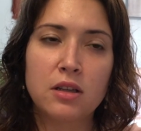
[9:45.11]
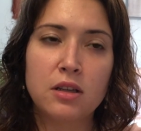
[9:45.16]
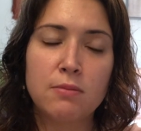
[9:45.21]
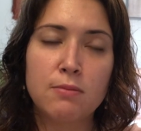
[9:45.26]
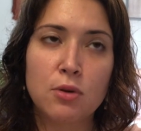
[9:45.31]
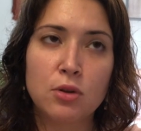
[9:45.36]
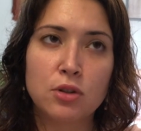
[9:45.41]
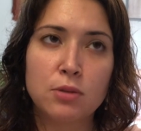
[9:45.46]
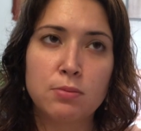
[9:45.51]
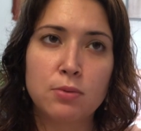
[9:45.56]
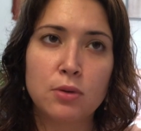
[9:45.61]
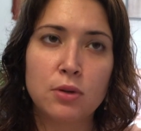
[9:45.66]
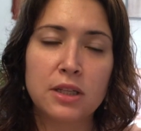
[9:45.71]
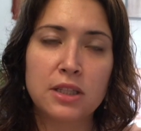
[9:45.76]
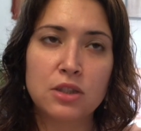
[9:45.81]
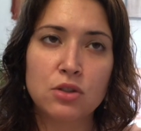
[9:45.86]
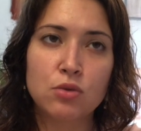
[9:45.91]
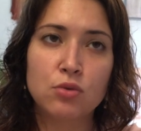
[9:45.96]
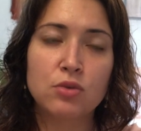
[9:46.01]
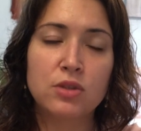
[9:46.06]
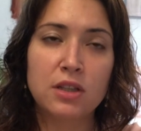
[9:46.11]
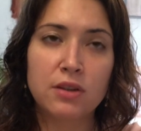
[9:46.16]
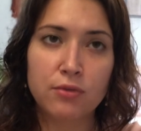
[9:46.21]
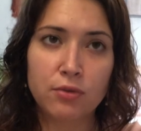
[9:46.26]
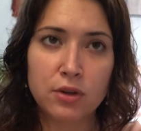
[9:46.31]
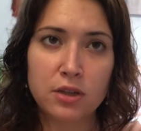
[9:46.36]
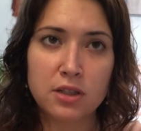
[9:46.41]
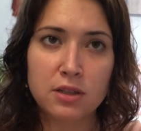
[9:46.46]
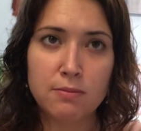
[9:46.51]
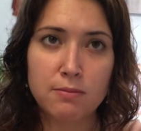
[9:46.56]
multiple, it's through
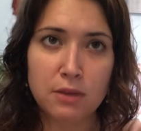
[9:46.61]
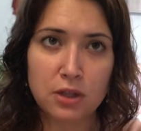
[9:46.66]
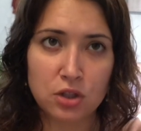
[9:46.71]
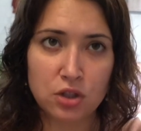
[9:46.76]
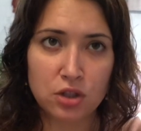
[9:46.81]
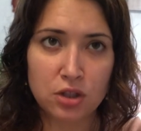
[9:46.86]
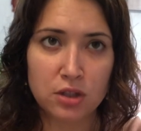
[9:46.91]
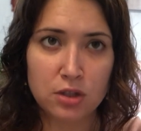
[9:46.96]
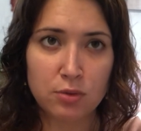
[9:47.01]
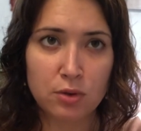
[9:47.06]
different dimensions,